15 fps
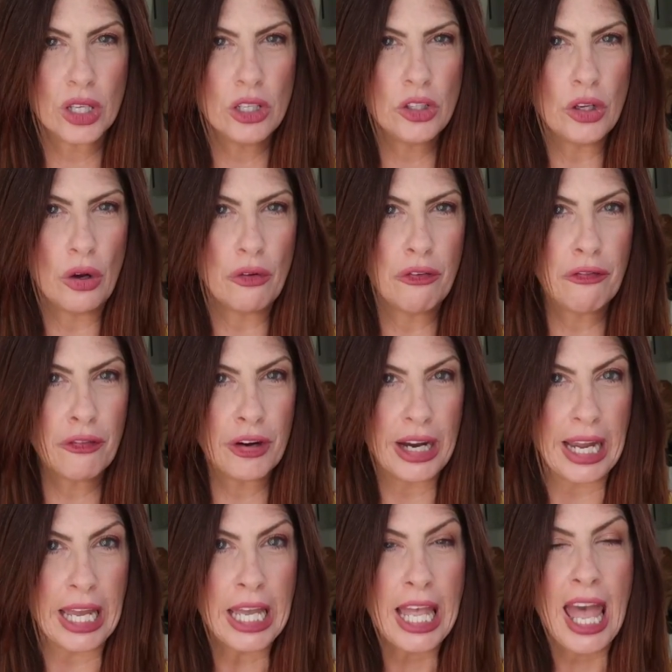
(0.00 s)
you know,
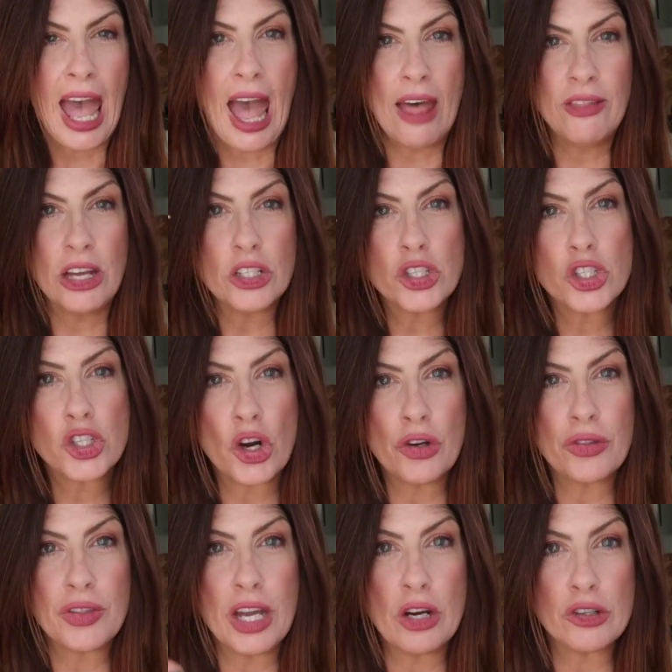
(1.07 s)
free, and then
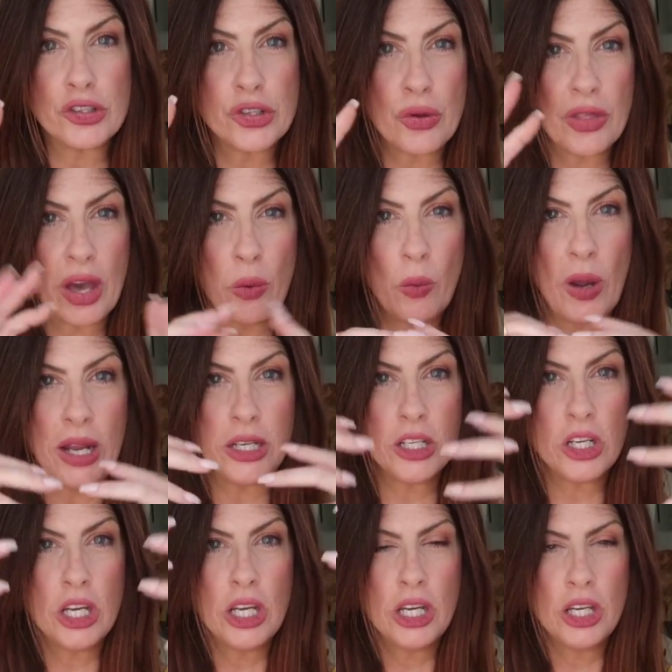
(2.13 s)
start there so that
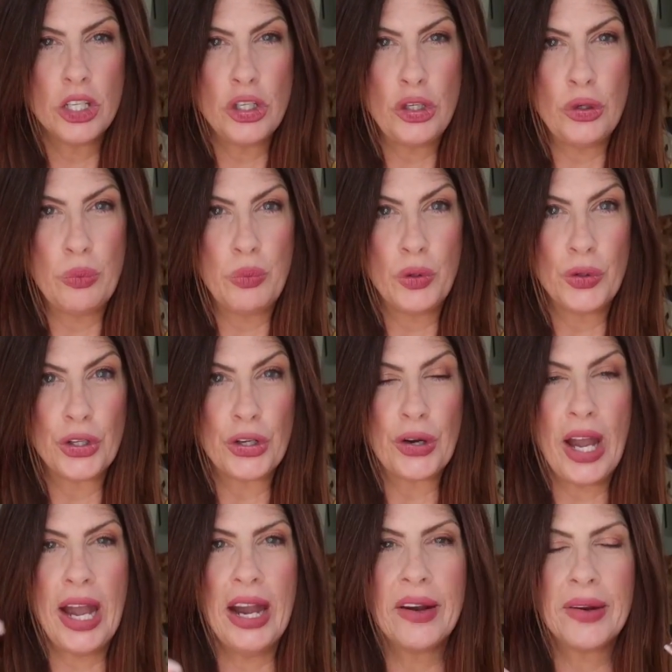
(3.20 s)
when you pull
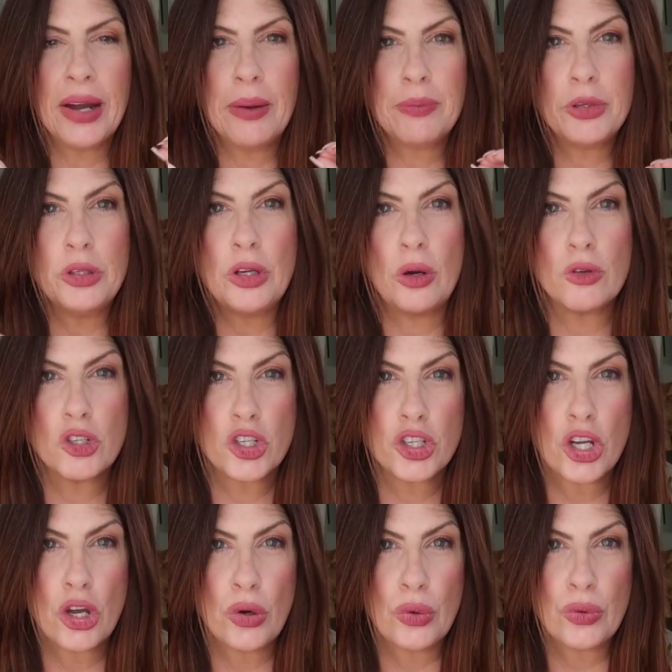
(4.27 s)
your hair up, you don't
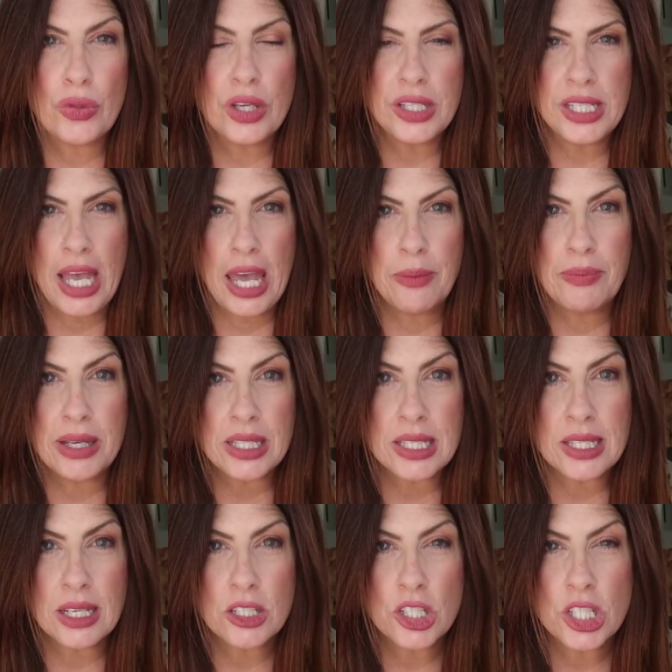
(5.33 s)
show the tape
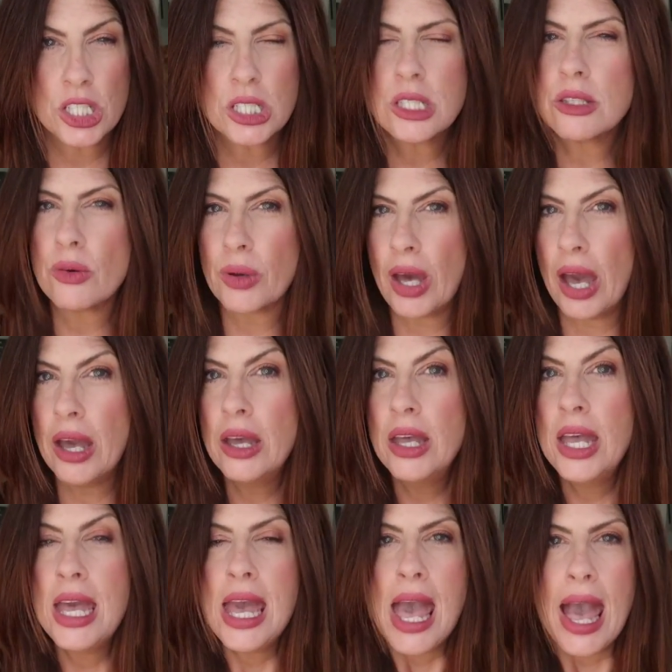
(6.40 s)
extensions, okay?
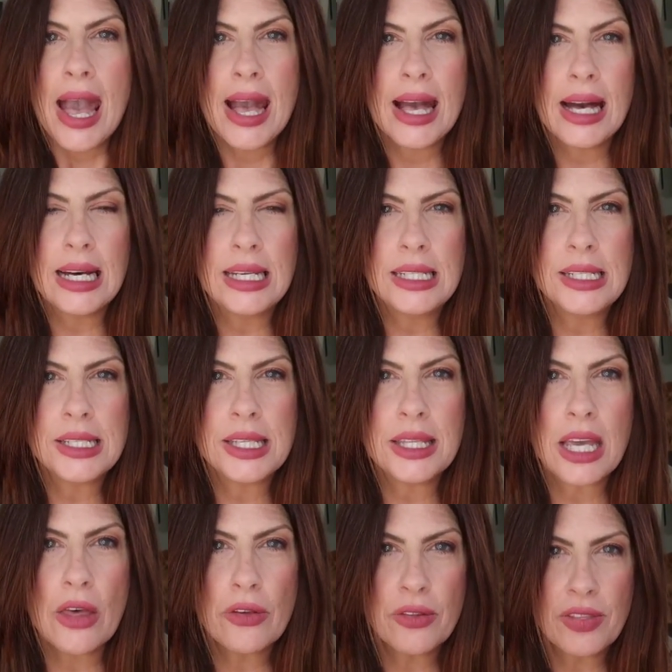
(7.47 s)
And
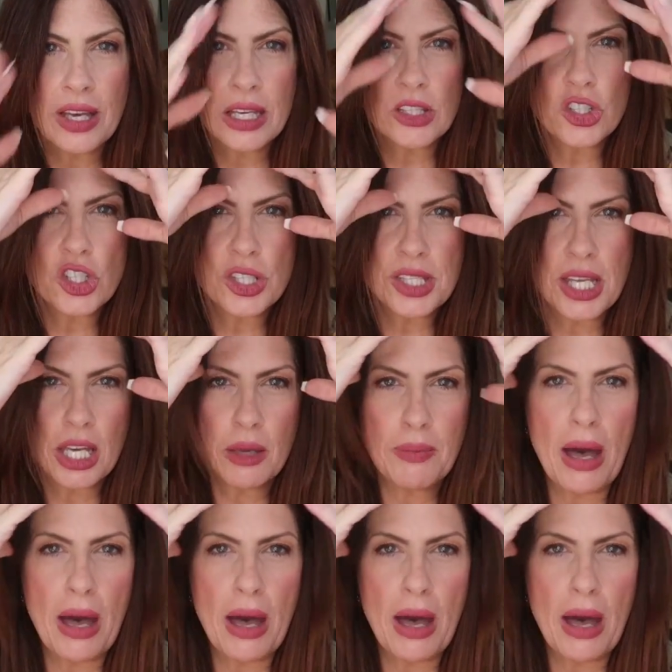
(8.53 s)
the other thing is, just think